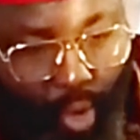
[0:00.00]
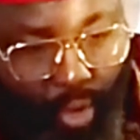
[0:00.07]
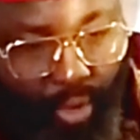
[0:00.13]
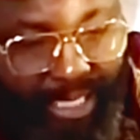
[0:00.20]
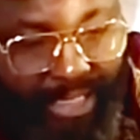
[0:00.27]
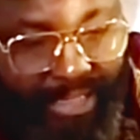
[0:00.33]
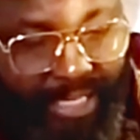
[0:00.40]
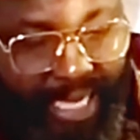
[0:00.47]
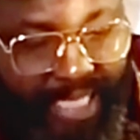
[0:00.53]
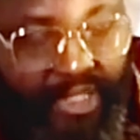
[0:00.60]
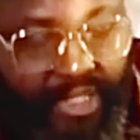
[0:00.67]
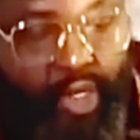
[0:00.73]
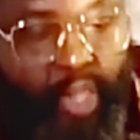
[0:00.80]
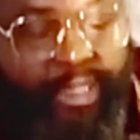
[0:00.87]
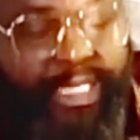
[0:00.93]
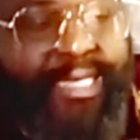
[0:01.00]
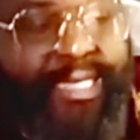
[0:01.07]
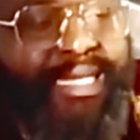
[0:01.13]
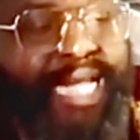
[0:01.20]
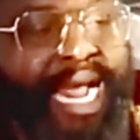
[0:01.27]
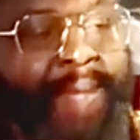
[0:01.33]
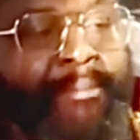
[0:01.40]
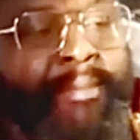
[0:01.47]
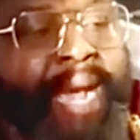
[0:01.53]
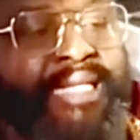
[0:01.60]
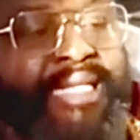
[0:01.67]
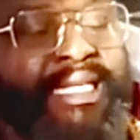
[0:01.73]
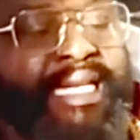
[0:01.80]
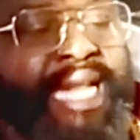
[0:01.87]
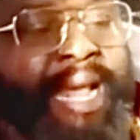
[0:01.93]
that Mazi Nnamdi Kanu will do
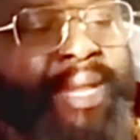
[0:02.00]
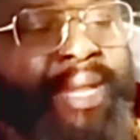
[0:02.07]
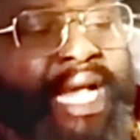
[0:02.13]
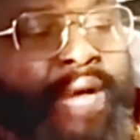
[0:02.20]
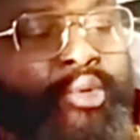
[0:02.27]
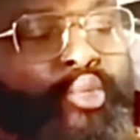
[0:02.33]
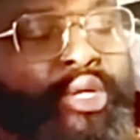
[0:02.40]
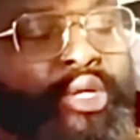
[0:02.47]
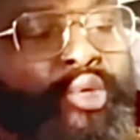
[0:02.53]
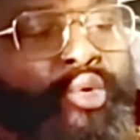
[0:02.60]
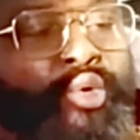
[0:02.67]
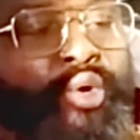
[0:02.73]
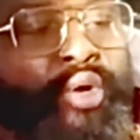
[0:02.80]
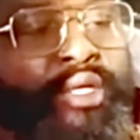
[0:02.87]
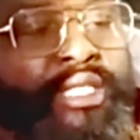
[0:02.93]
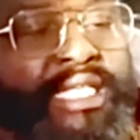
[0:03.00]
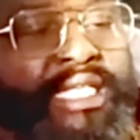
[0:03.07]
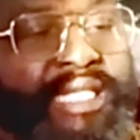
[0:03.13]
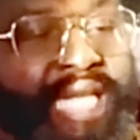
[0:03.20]
on this life we are. We